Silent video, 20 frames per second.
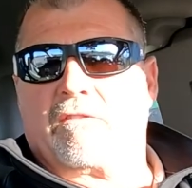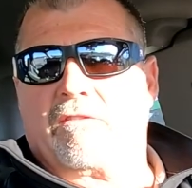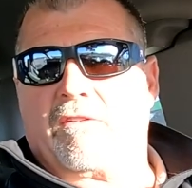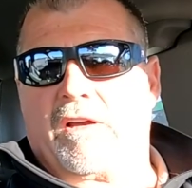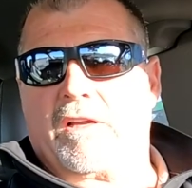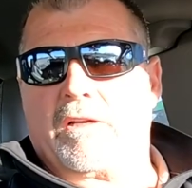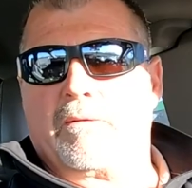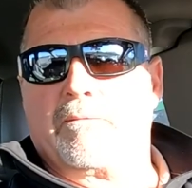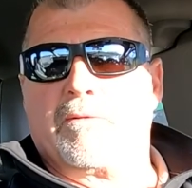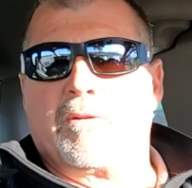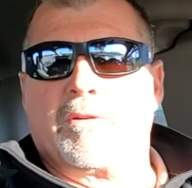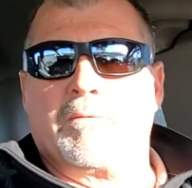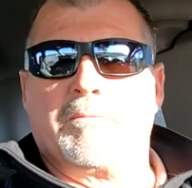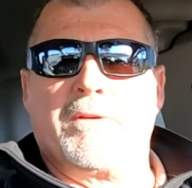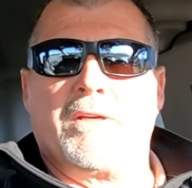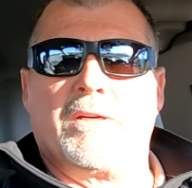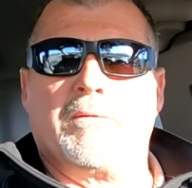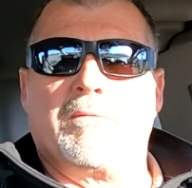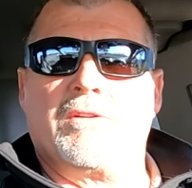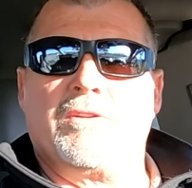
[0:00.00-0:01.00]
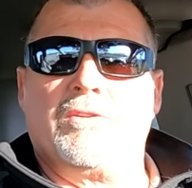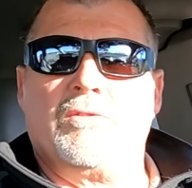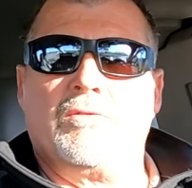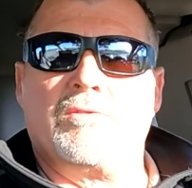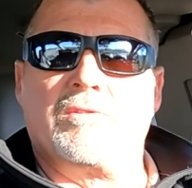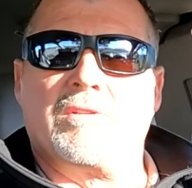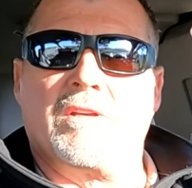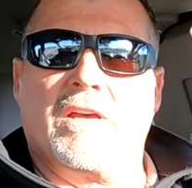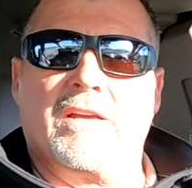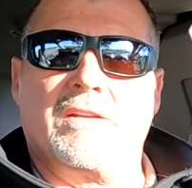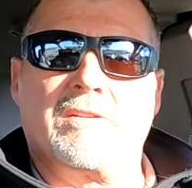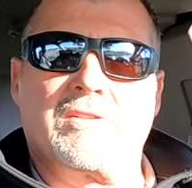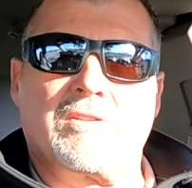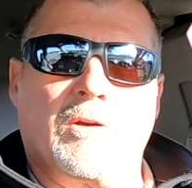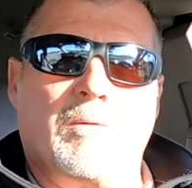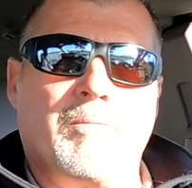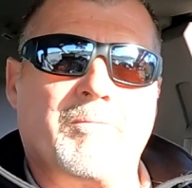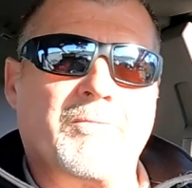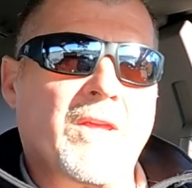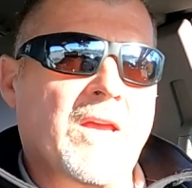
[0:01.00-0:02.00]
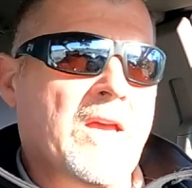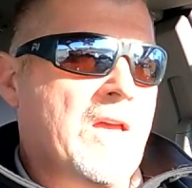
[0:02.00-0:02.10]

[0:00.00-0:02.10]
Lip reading: available to be able to use that. So